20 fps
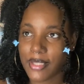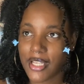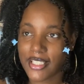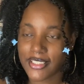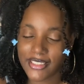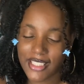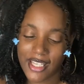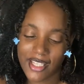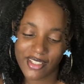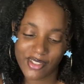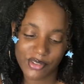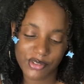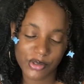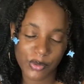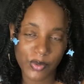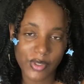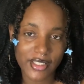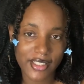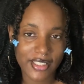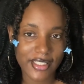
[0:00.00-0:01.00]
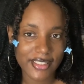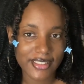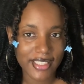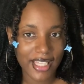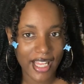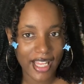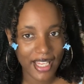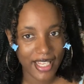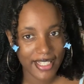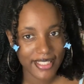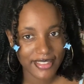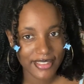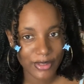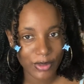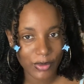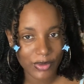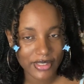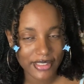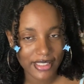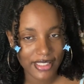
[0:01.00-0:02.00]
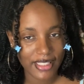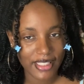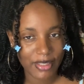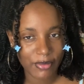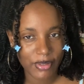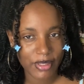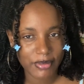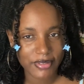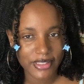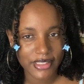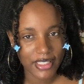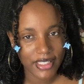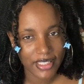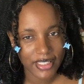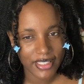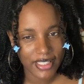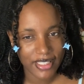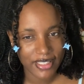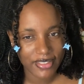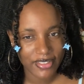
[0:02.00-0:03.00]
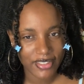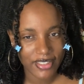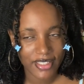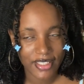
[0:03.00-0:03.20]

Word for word: Cause he had a twinkle in his eyes towards the end when he was looking at her.